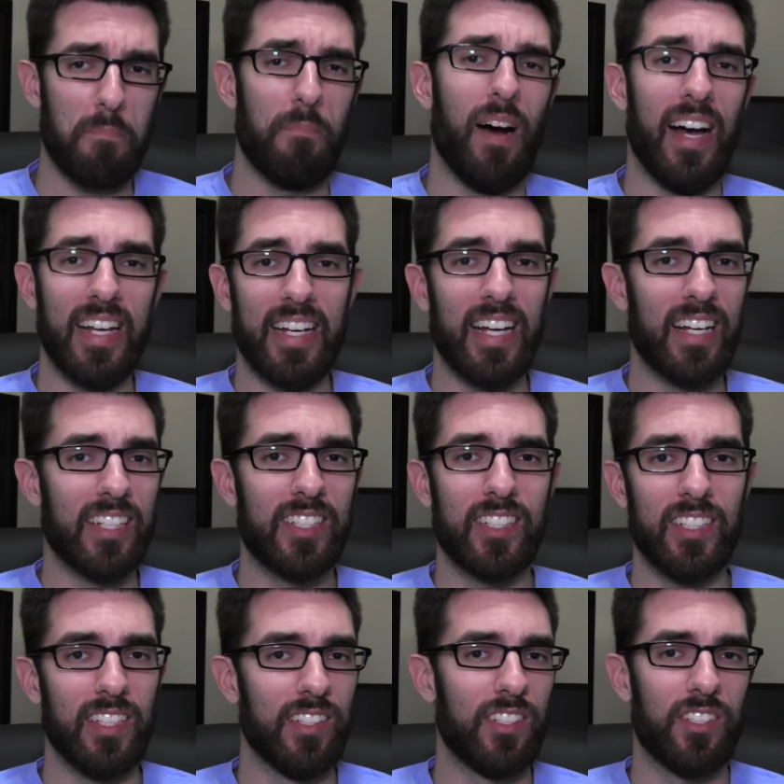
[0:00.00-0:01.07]
my
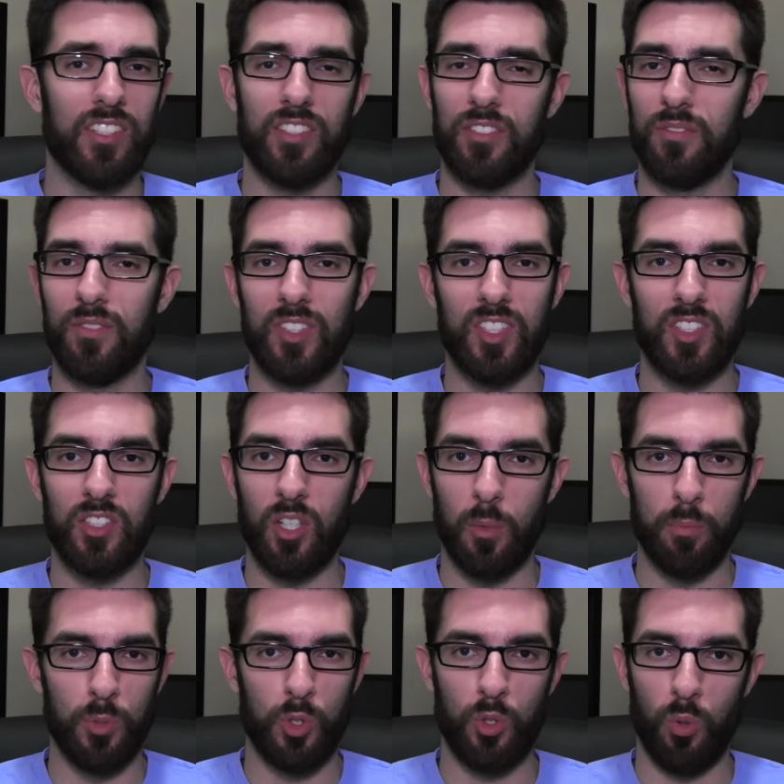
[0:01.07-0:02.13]
guess it's
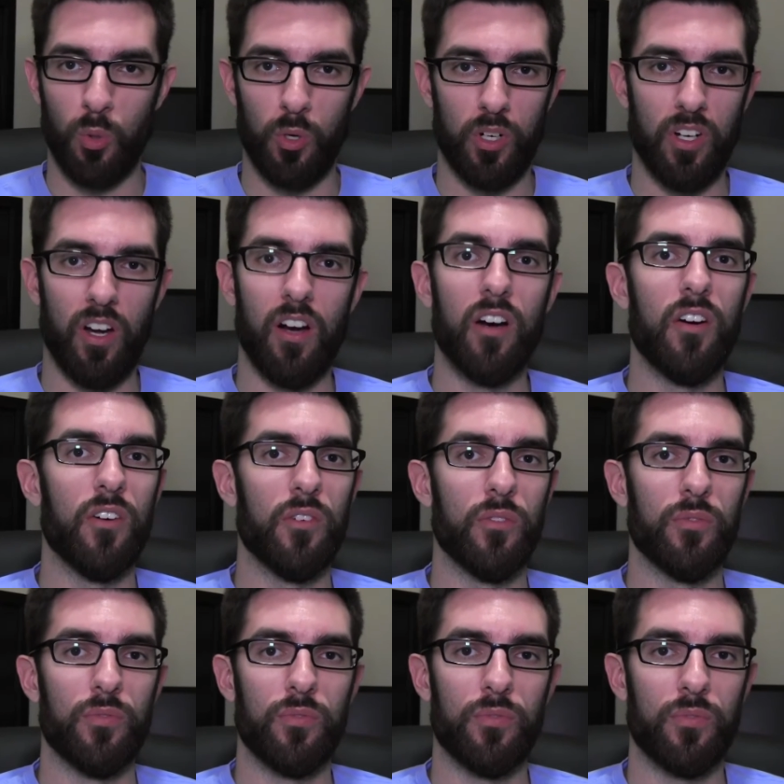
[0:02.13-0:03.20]
some sort
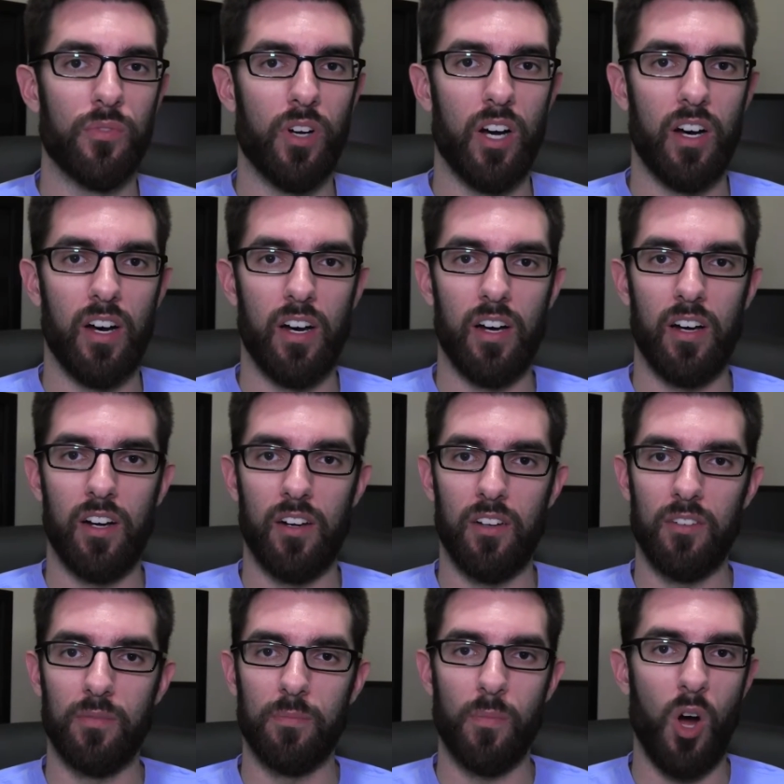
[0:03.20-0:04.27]
of
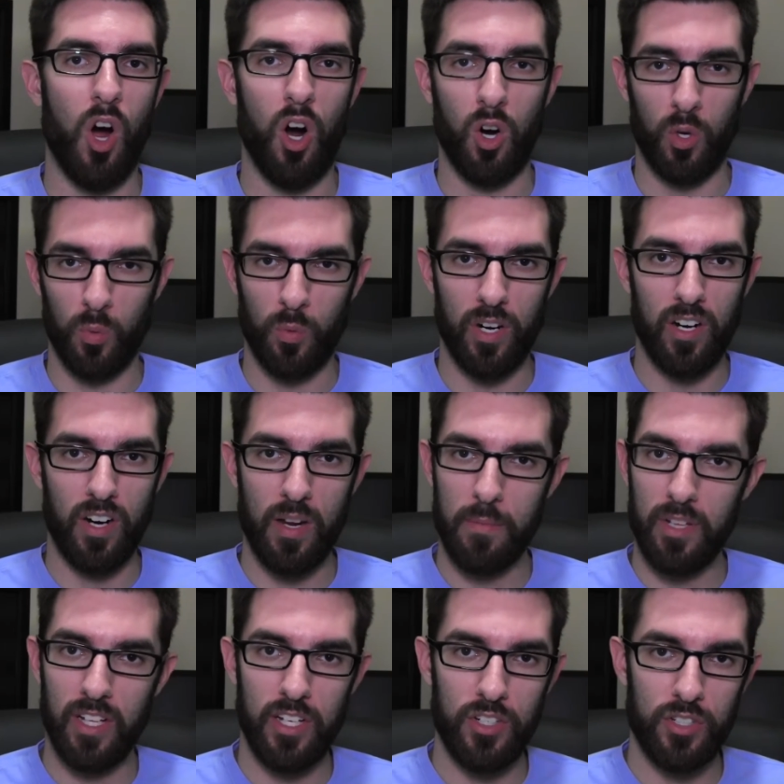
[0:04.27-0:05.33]
uh, hardware
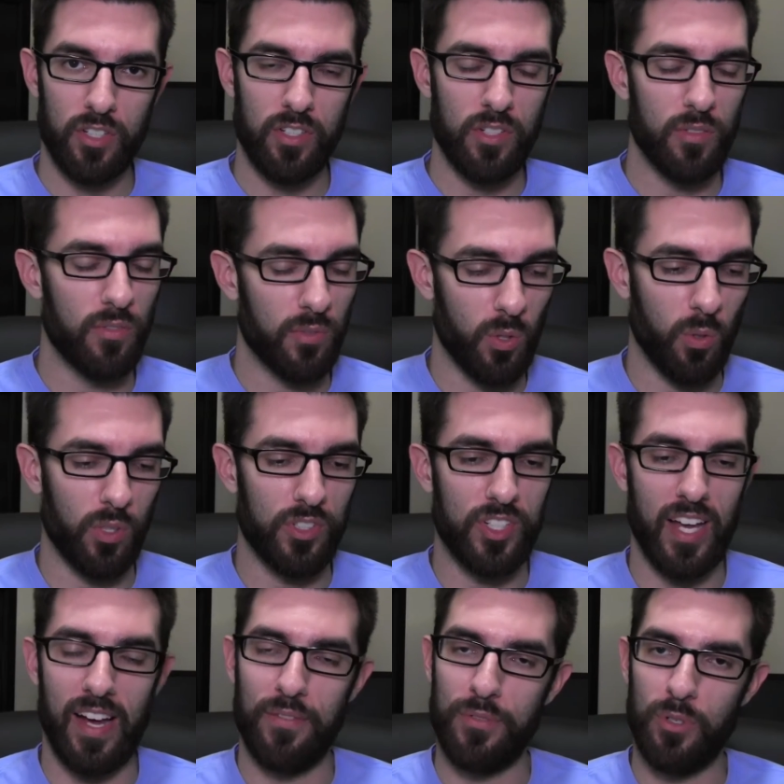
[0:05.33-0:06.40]
emulation. You, of
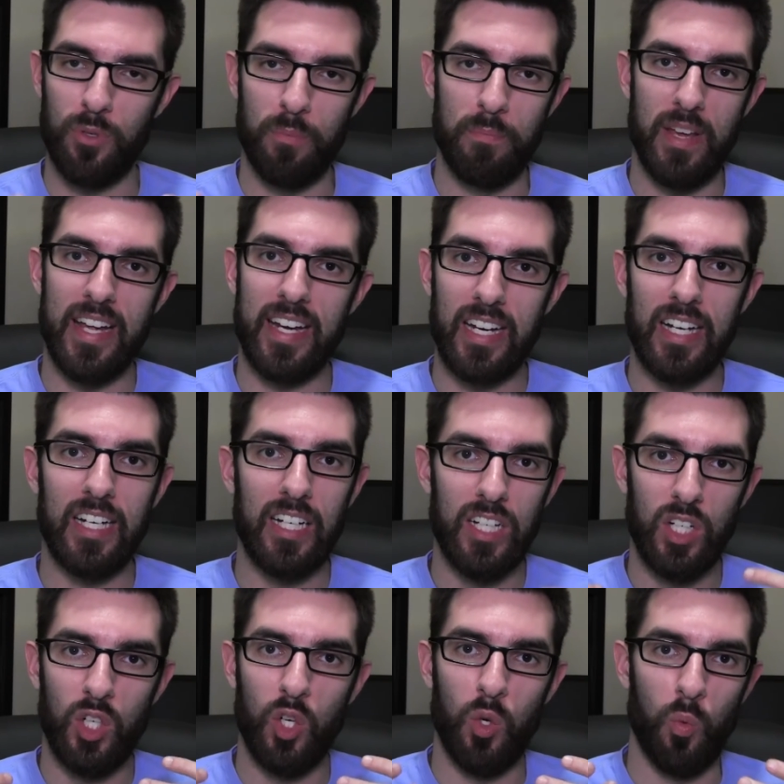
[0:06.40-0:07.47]
course, have to make
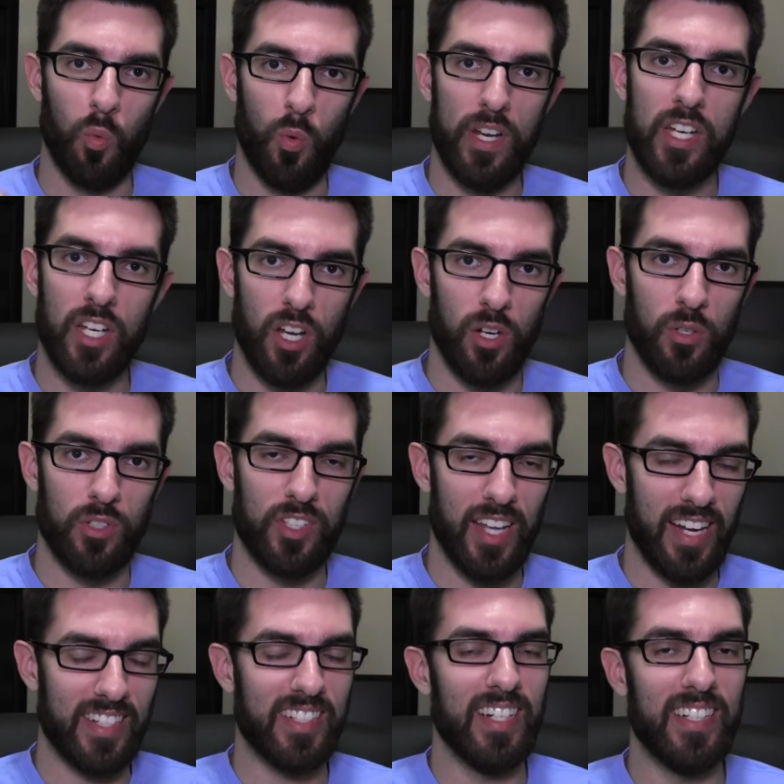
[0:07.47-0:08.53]
Windows, the
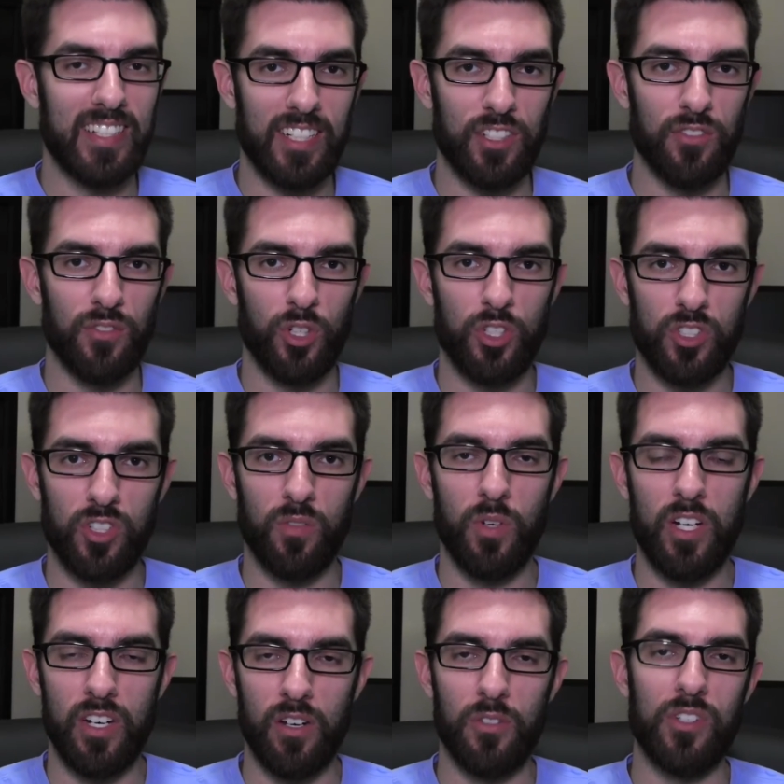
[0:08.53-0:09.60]
x86 version of
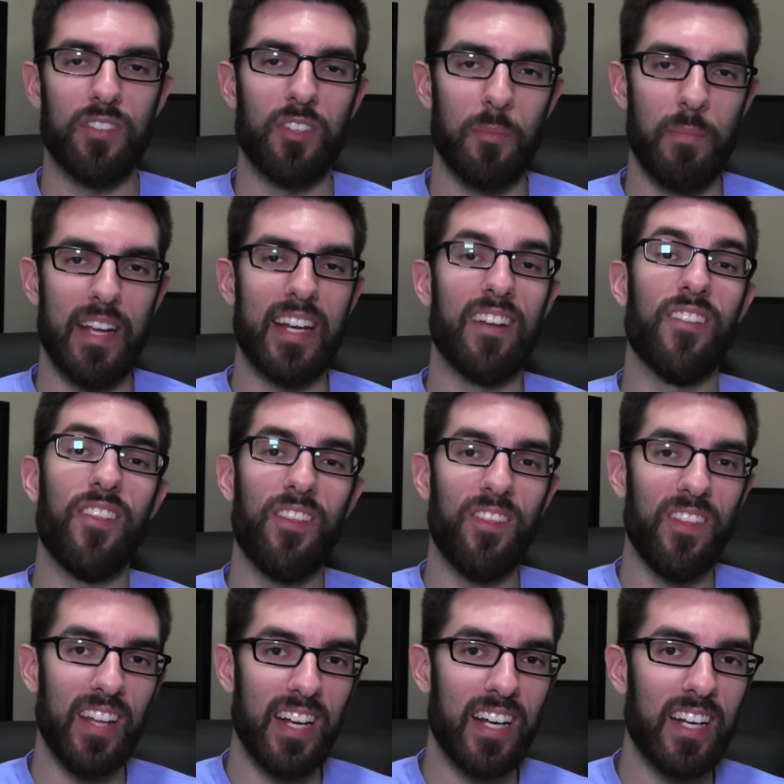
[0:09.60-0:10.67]
Windows, you have to make it
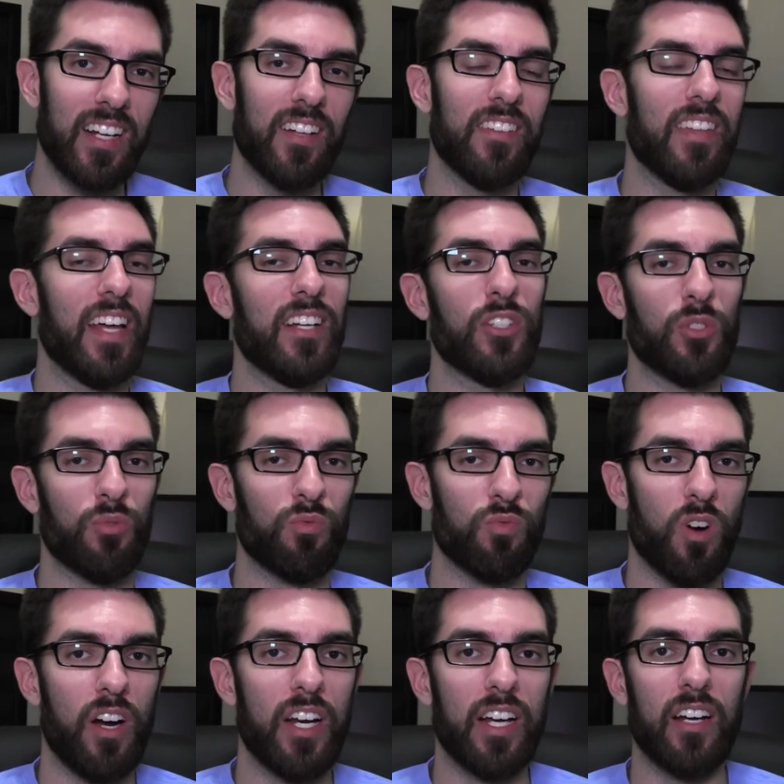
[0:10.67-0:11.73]
think that it's
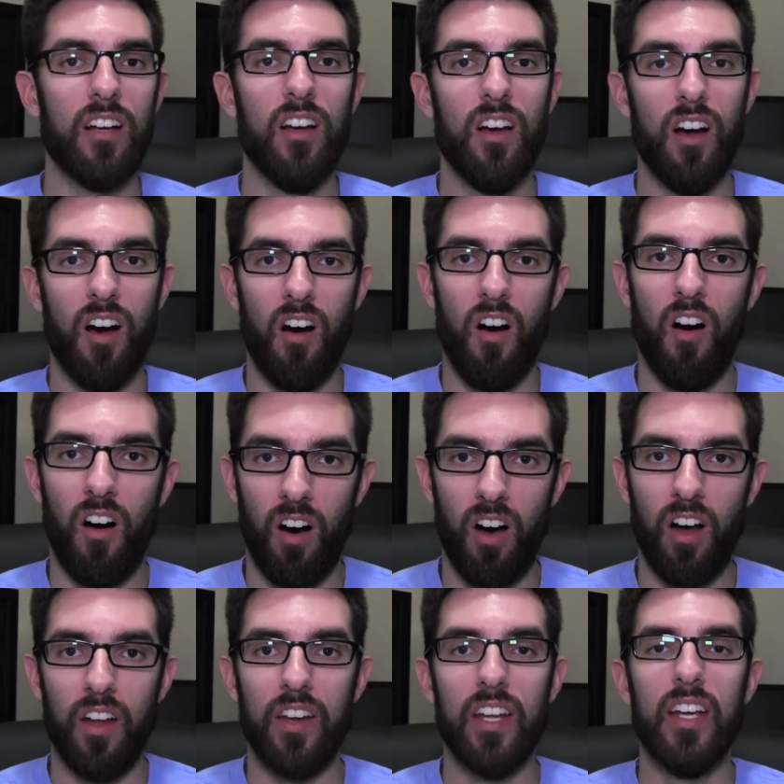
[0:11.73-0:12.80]
running
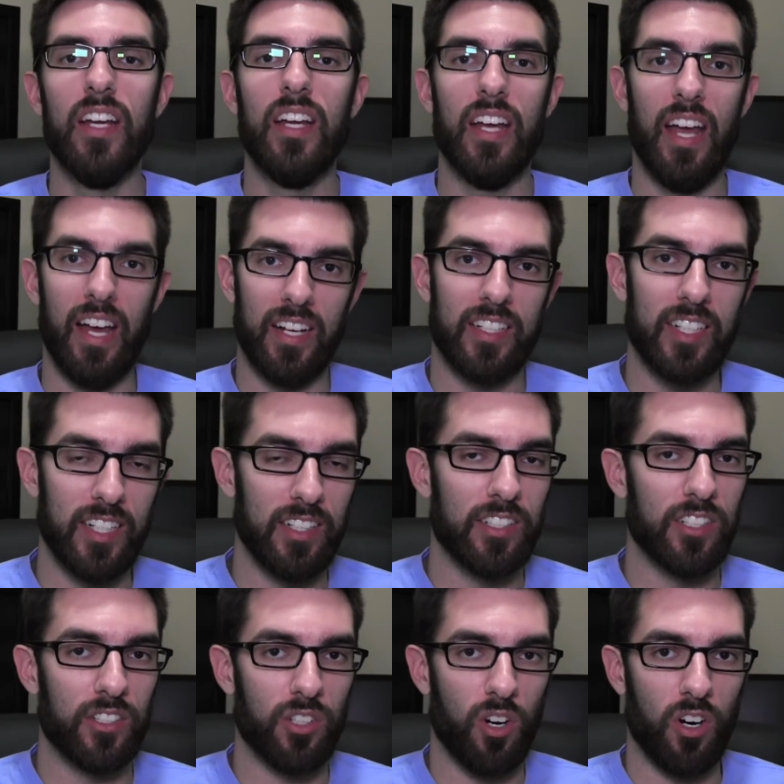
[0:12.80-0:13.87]
on
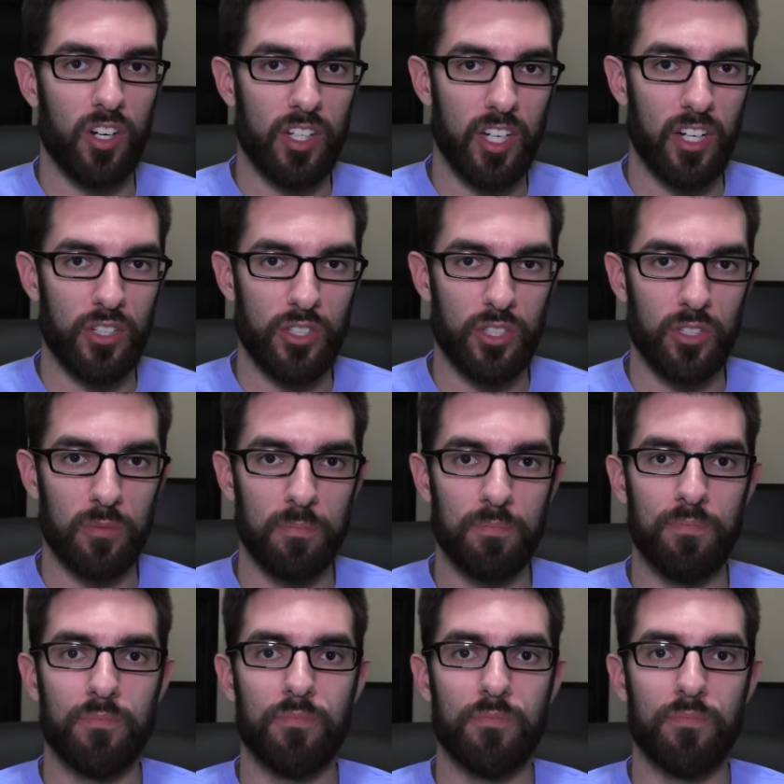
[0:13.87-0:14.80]
x86 architecture.